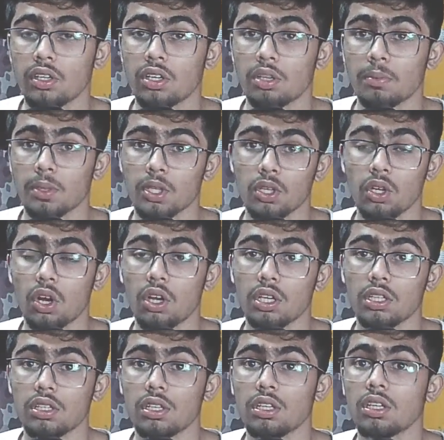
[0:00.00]

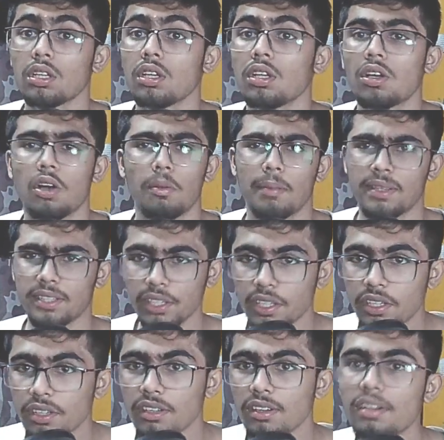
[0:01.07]
methodological or
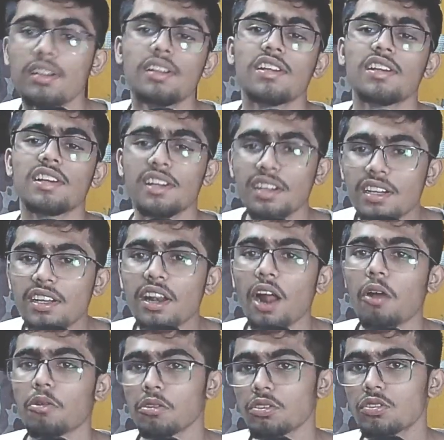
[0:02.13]
methodical
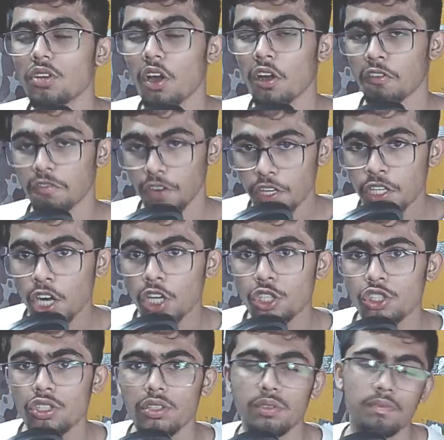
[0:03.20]
grounds of
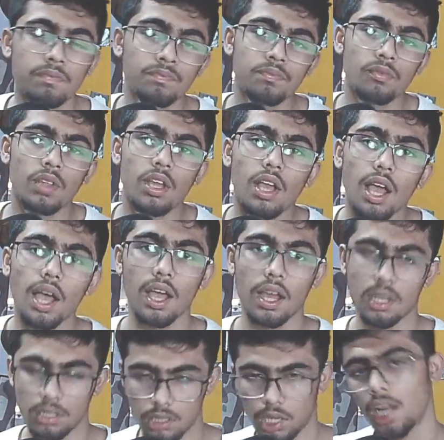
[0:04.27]
induction,
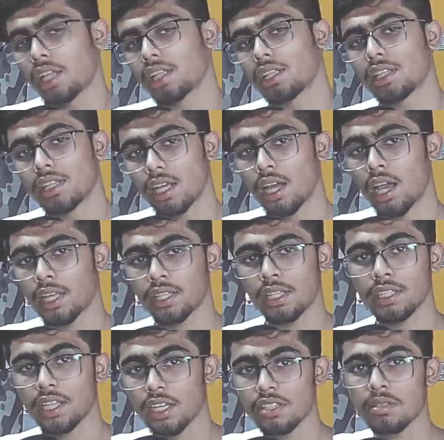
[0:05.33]
and I
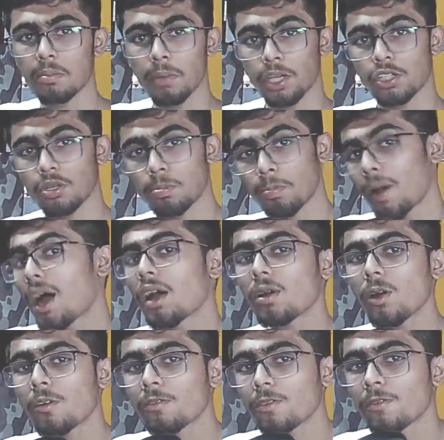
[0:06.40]
think that's the major part
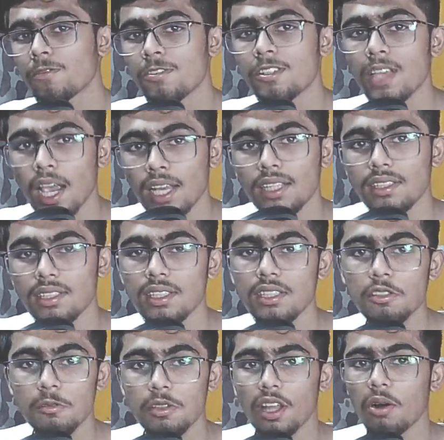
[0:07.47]
of sciences.
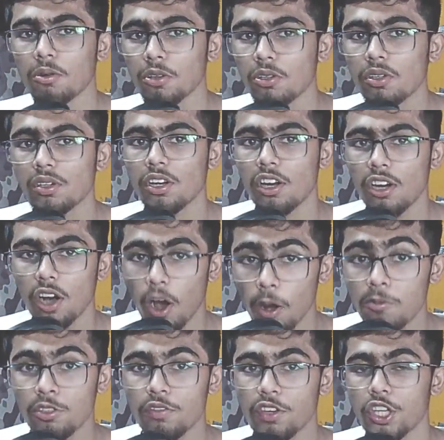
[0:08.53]
Without
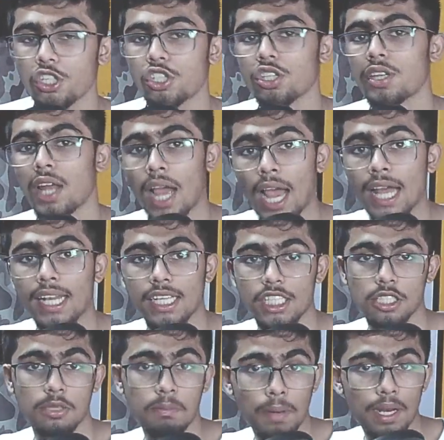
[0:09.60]
observation and
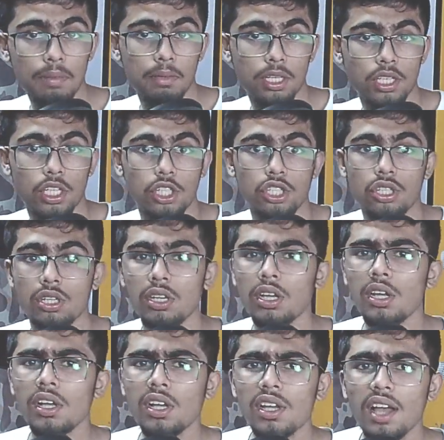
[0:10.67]
experimentation,
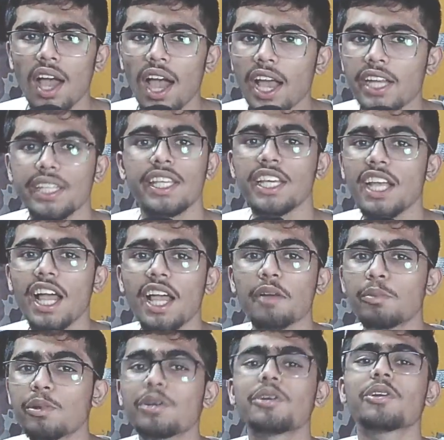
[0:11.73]
I think I
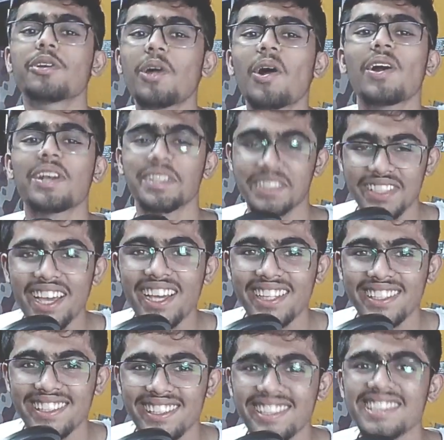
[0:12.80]
wouldn't call it a
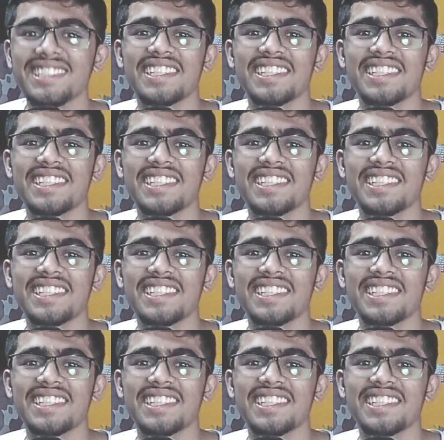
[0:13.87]
science.